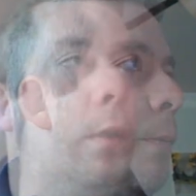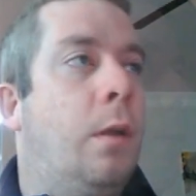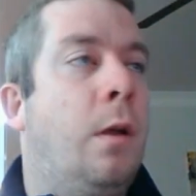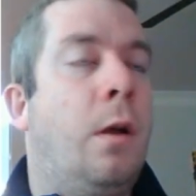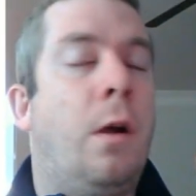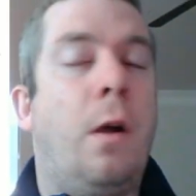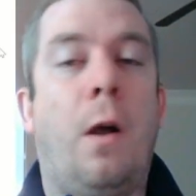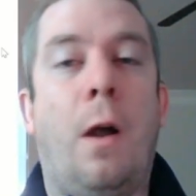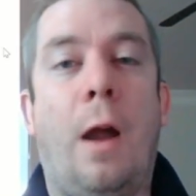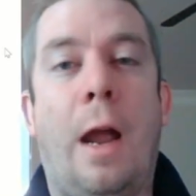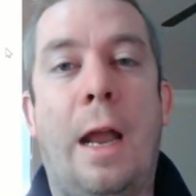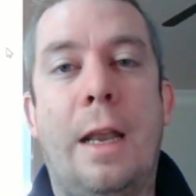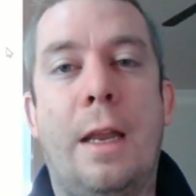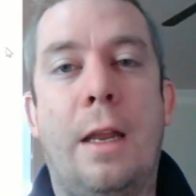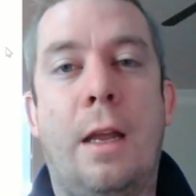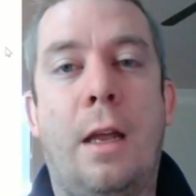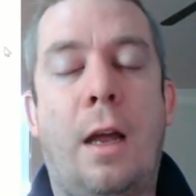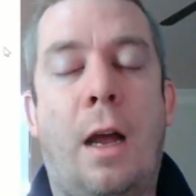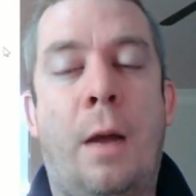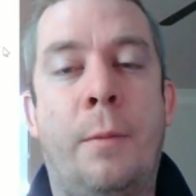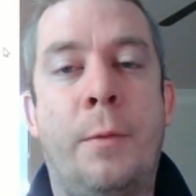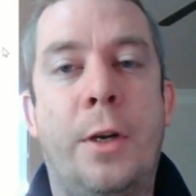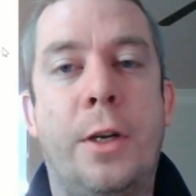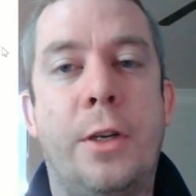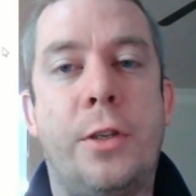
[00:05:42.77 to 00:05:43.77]
All right,
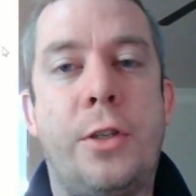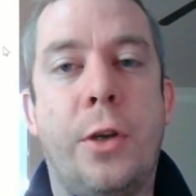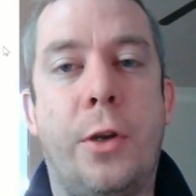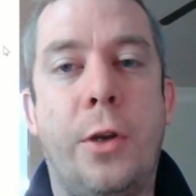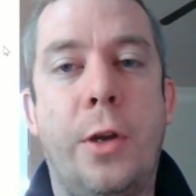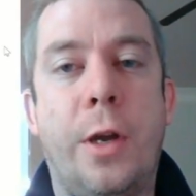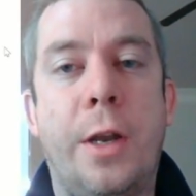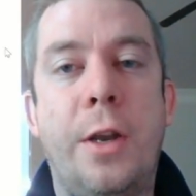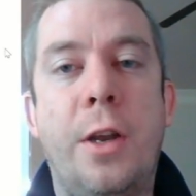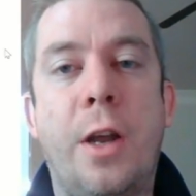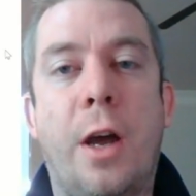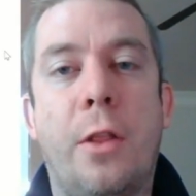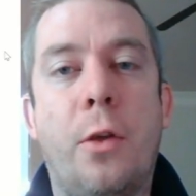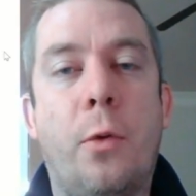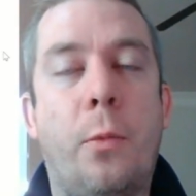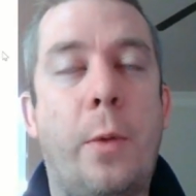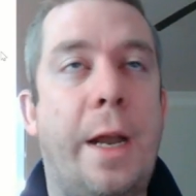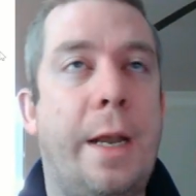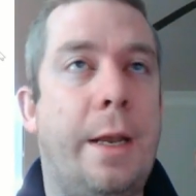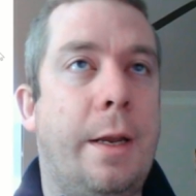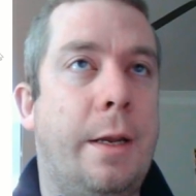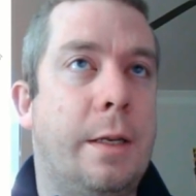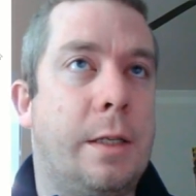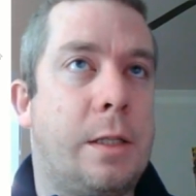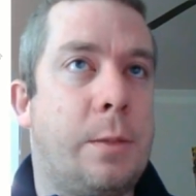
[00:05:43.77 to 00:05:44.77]
I'm going to show you another way
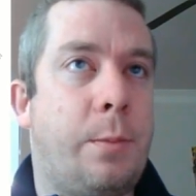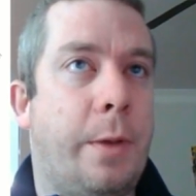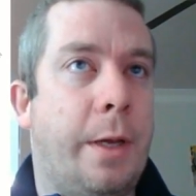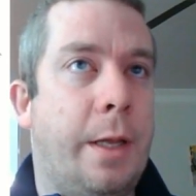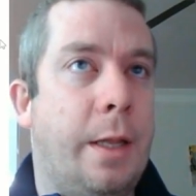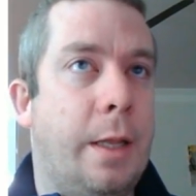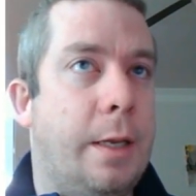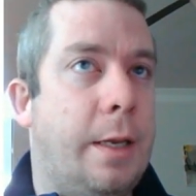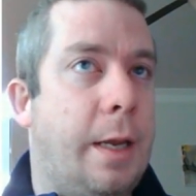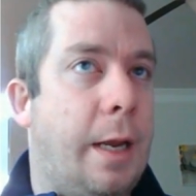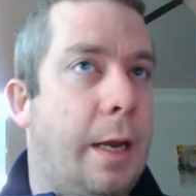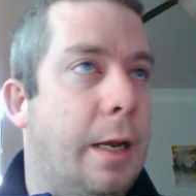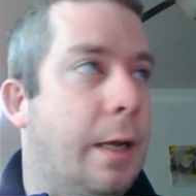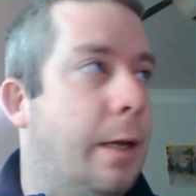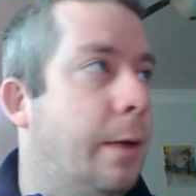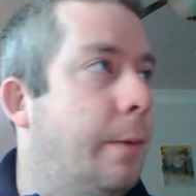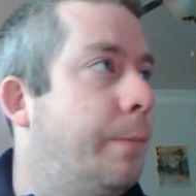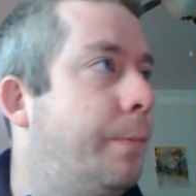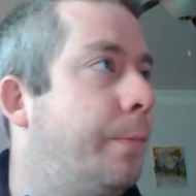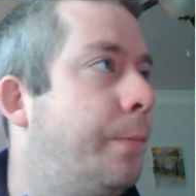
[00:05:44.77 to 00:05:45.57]
to display the data.